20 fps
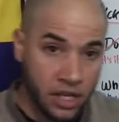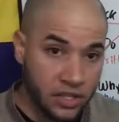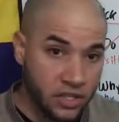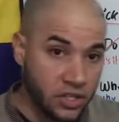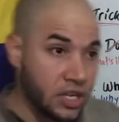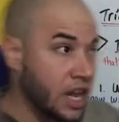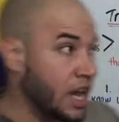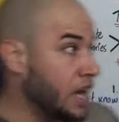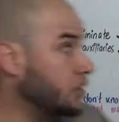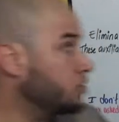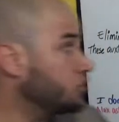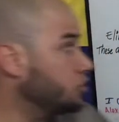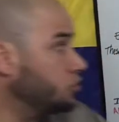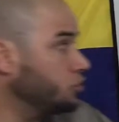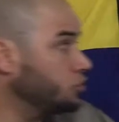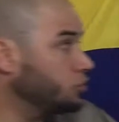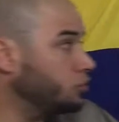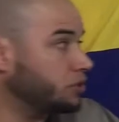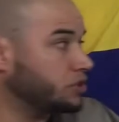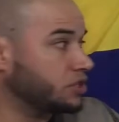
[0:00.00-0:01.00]
It's not
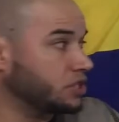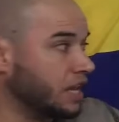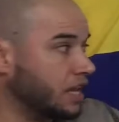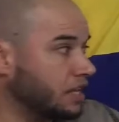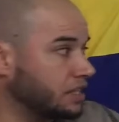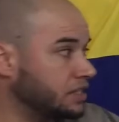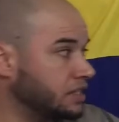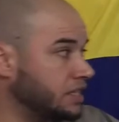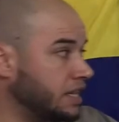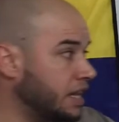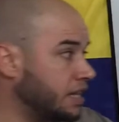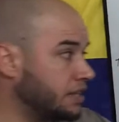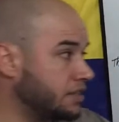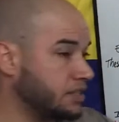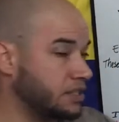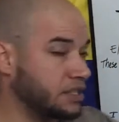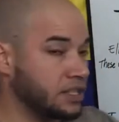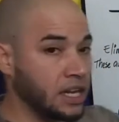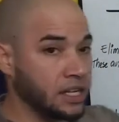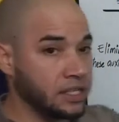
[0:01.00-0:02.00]
do, it's not does,
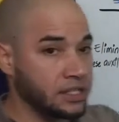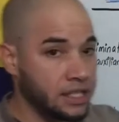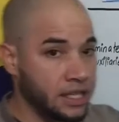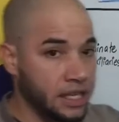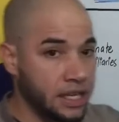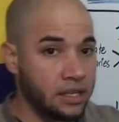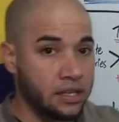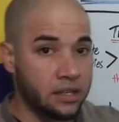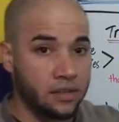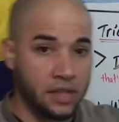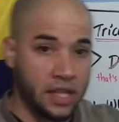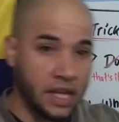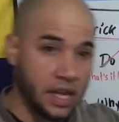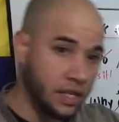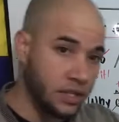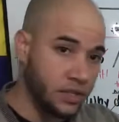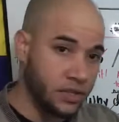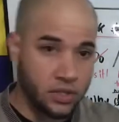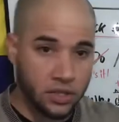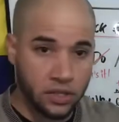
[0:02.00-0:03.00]
it's not did, then
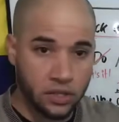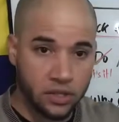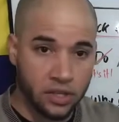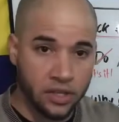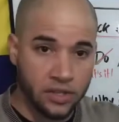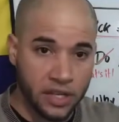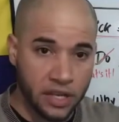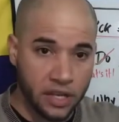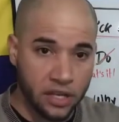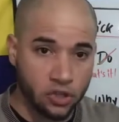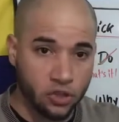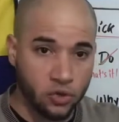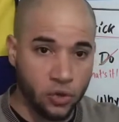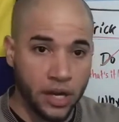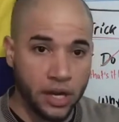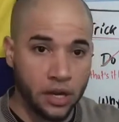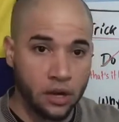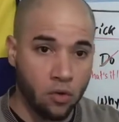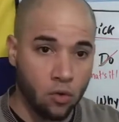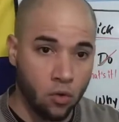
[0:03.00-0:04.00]
it's the second
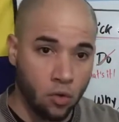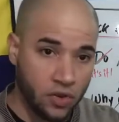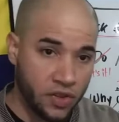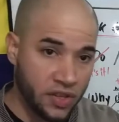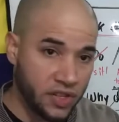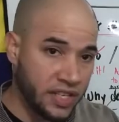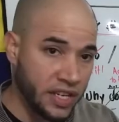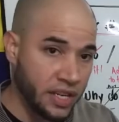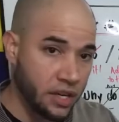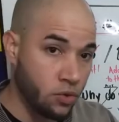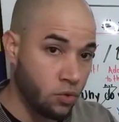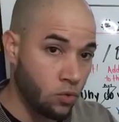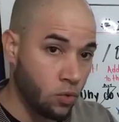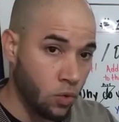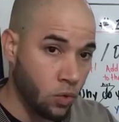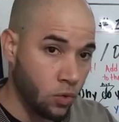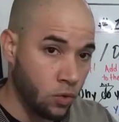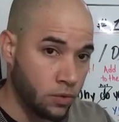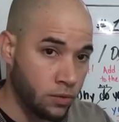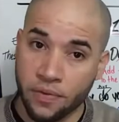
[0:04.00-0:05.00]
trick or the second
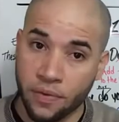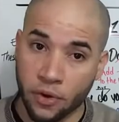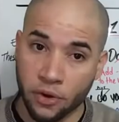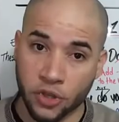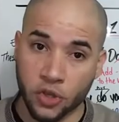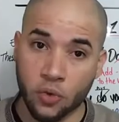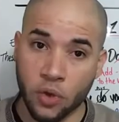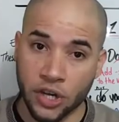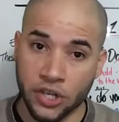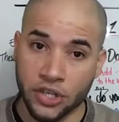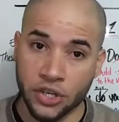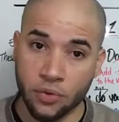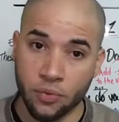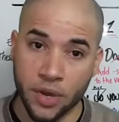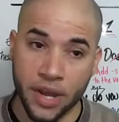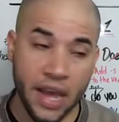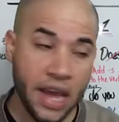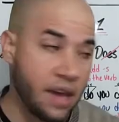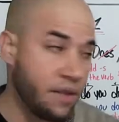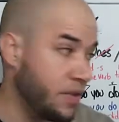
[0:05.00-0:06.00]
rule. The first question
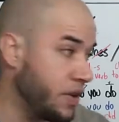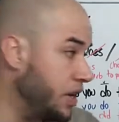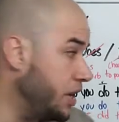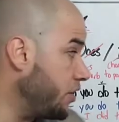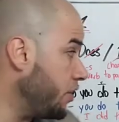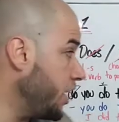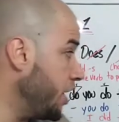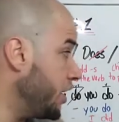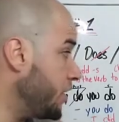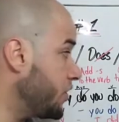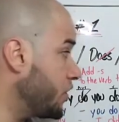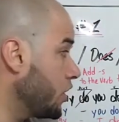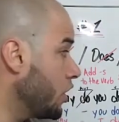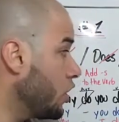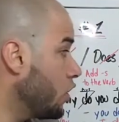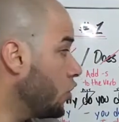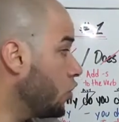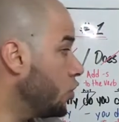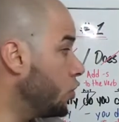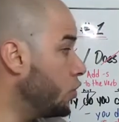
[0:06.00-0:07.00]
we have here is,
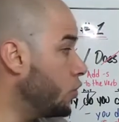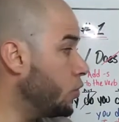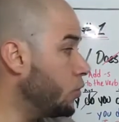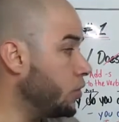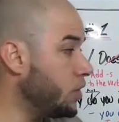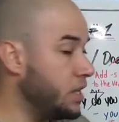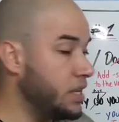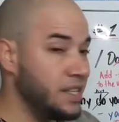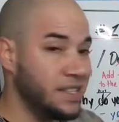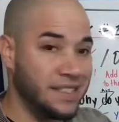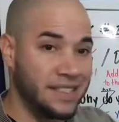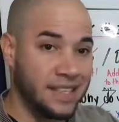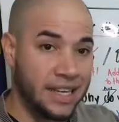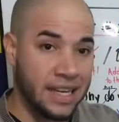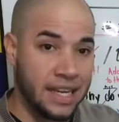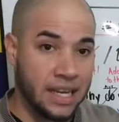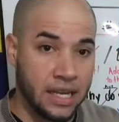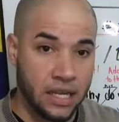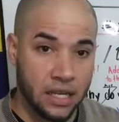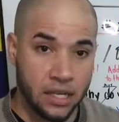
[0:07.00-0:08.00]
who is
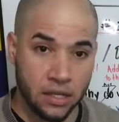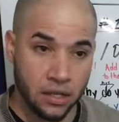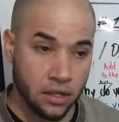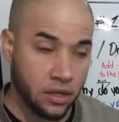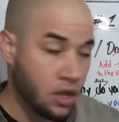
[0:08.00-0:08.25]
he?